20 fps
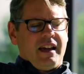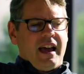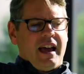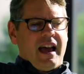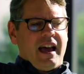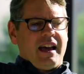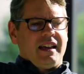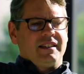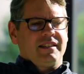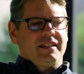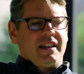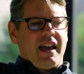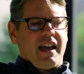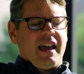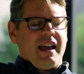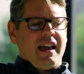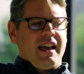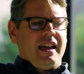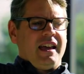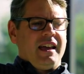as
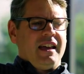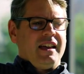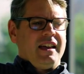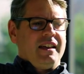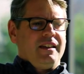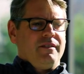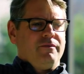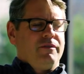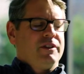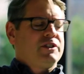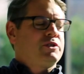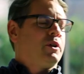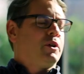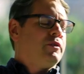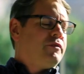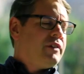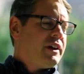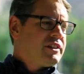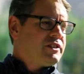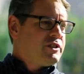a visual
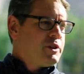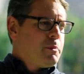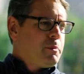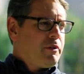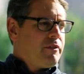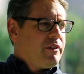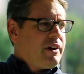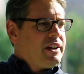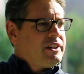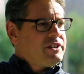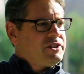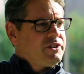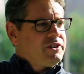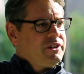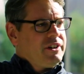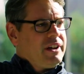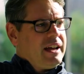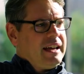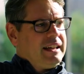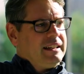effects
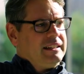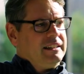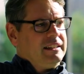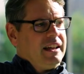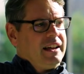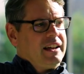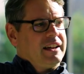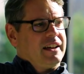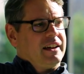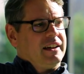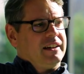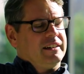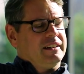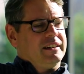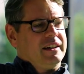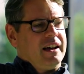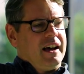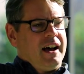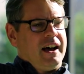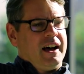supervisor at Laika,
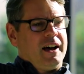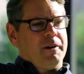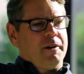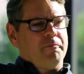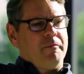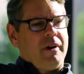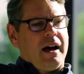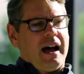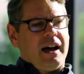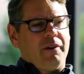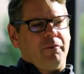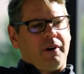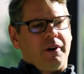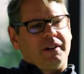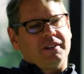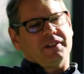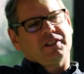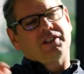um, I wanted to